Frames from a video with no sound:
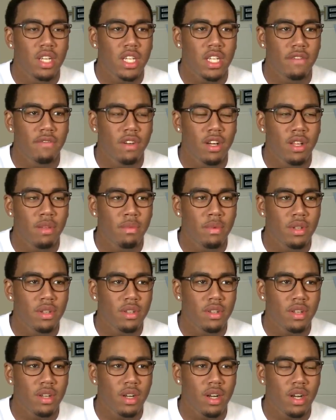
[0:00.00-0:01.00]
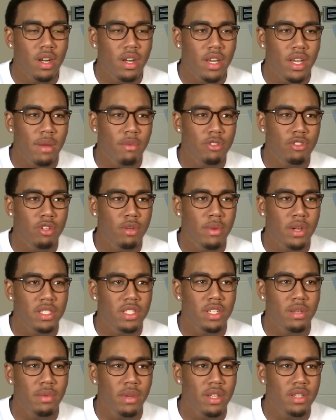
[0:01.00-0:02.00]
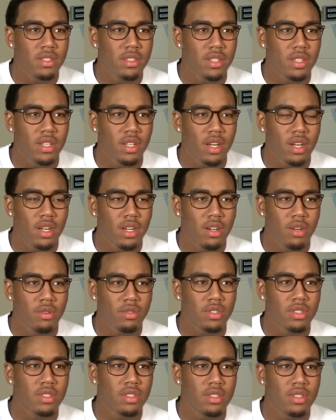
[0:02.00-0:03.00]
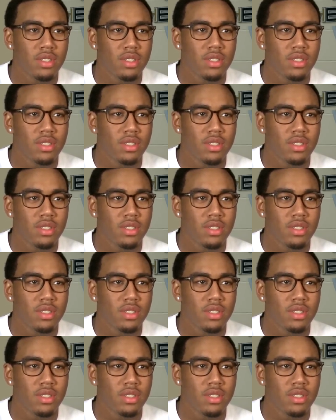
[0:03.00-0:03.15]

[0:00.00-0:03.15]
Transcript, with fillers: Developing uh, chemistry with my teammates and uh, coaches.